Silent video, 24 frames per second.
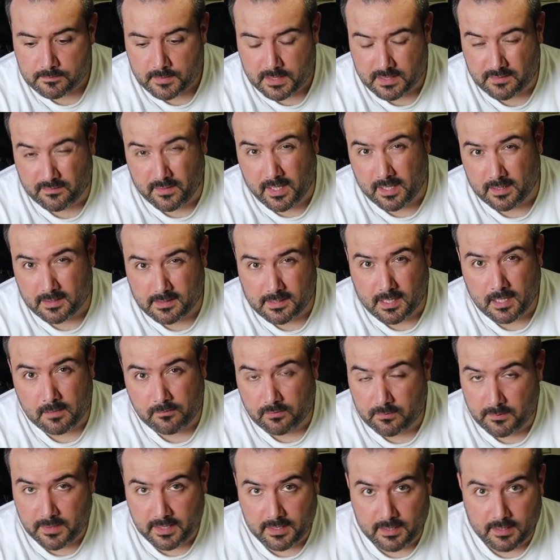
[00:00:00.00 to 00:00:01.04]
it's finally time
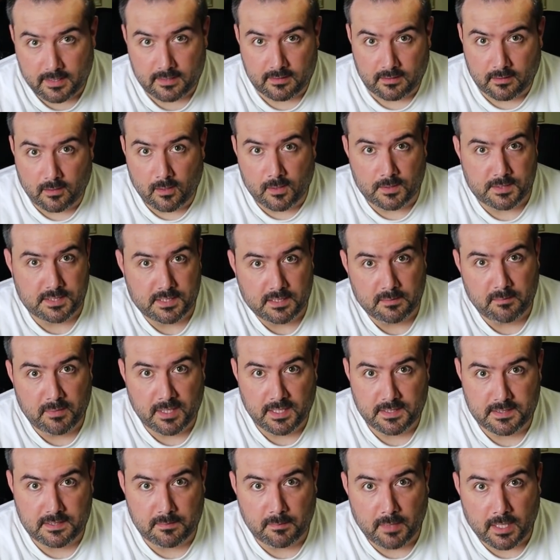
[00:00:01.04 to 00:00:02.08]
for me to get the car seat
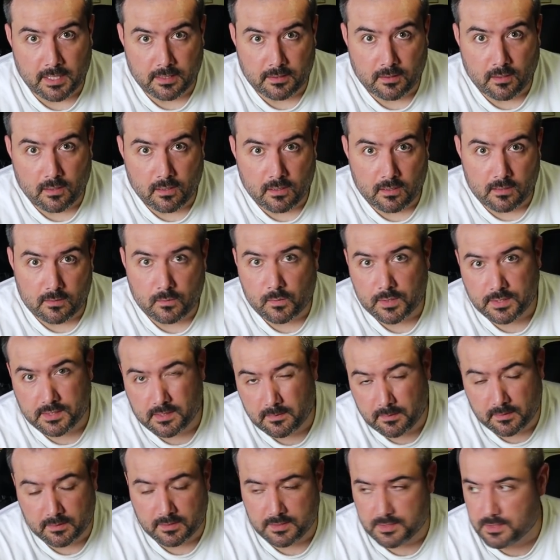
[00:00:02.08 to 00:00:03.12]
base in my car. We
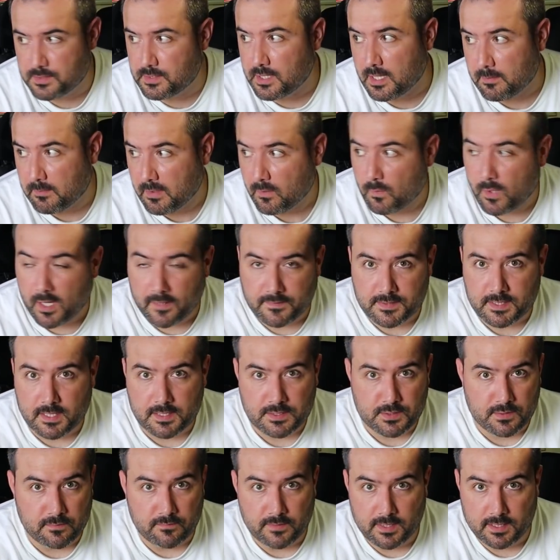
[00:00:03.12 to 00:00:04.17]
typically just drive my wife's
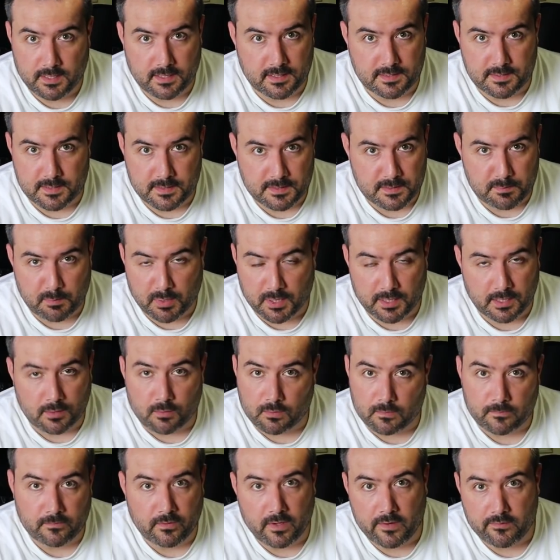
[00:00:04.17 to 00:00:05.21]
SUV because there's plenty of
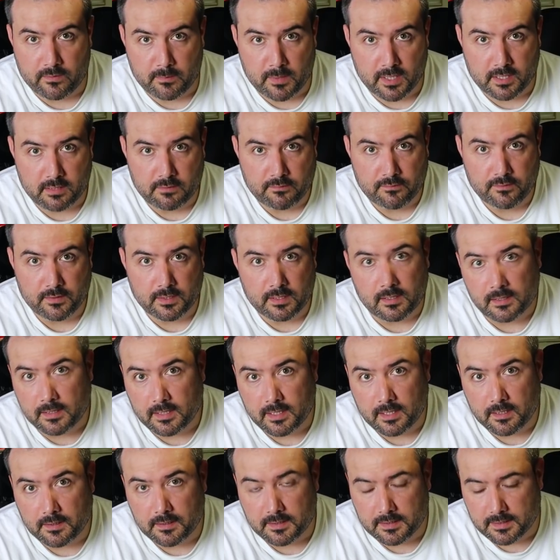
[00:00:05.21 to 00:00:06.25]
room for everybody to fit in
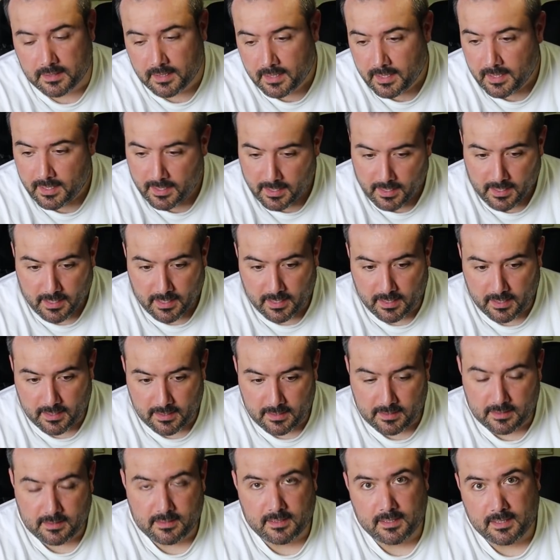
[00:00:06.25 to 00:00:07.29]
there,
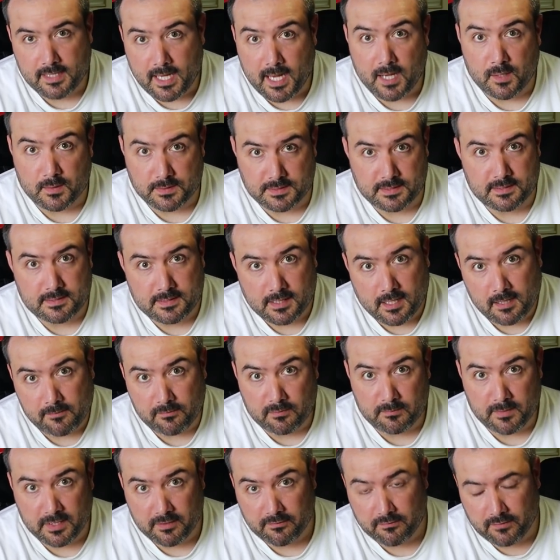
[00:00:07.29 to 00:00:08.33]
and now is the time
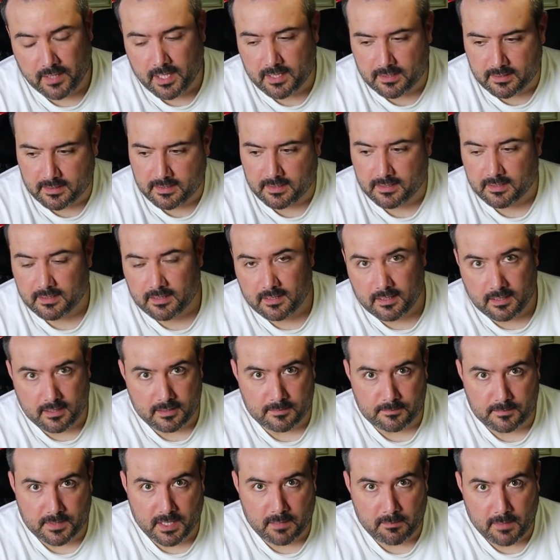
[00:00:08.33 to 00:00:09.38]
for me to finally
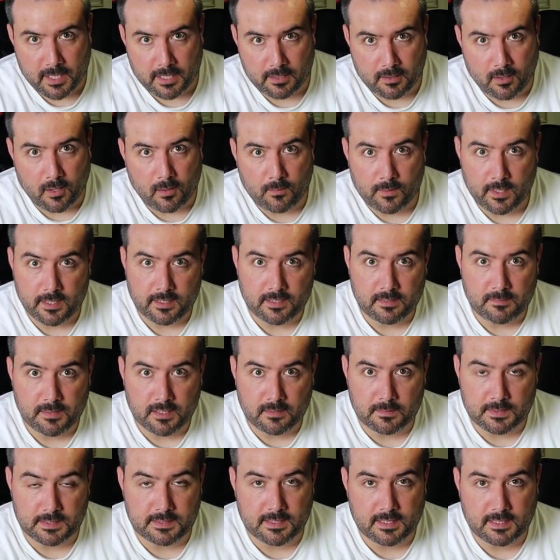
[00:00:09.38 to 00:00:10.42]
get my car ready to be
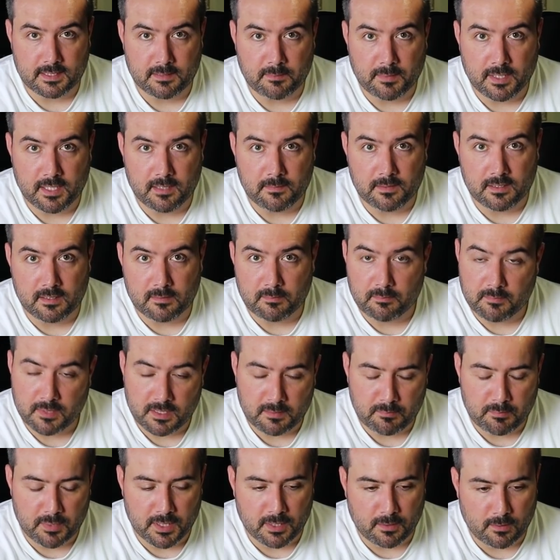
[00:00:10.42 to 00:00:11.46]
able to take the baby
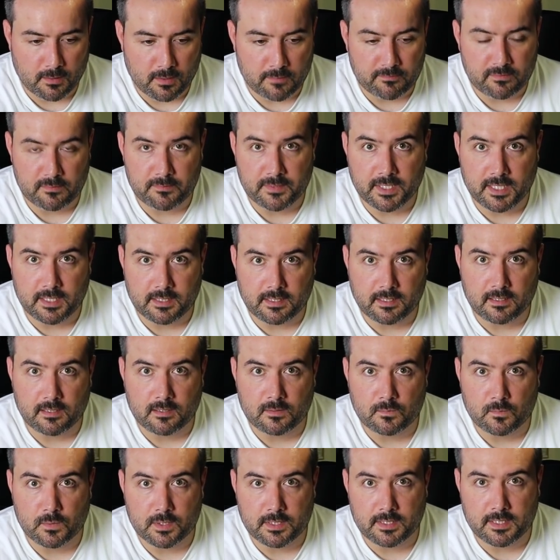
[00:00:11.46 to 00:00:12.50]
and pick her up from daycare
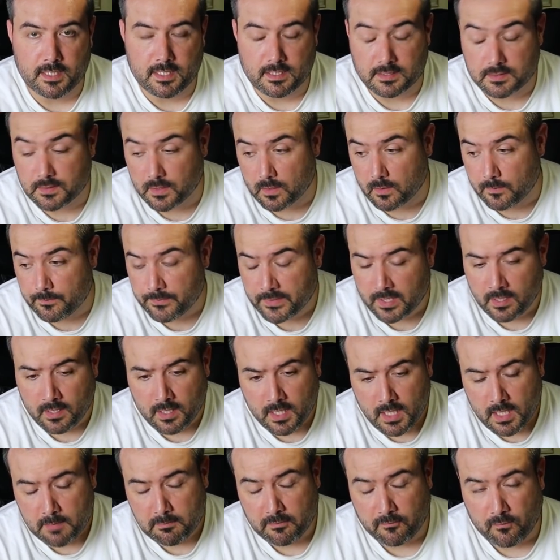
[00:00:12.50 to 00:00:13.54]
and whatnot. So
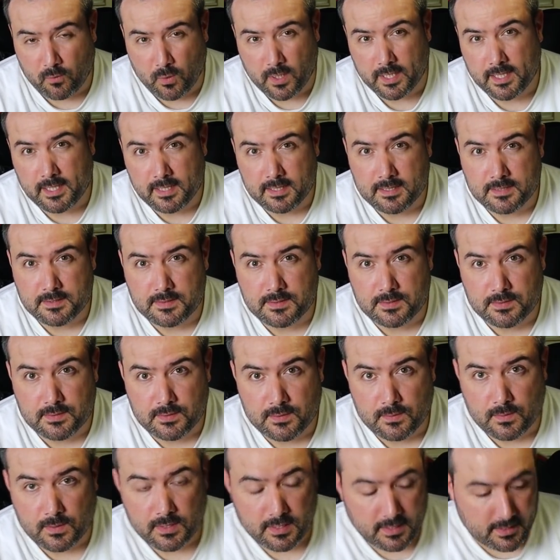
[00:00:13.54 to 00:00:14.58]
before I get
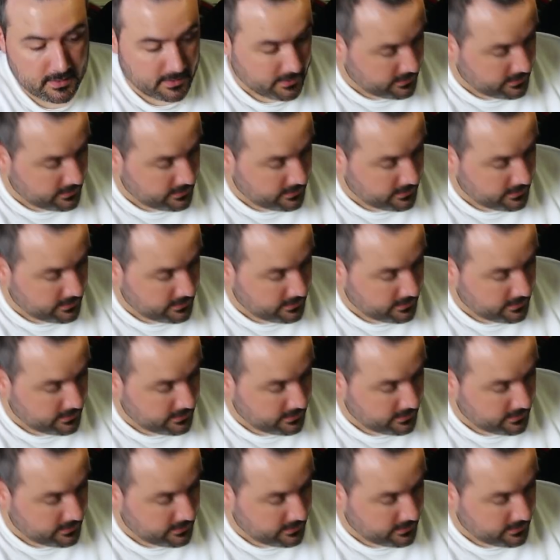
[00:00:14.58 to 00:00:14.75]
into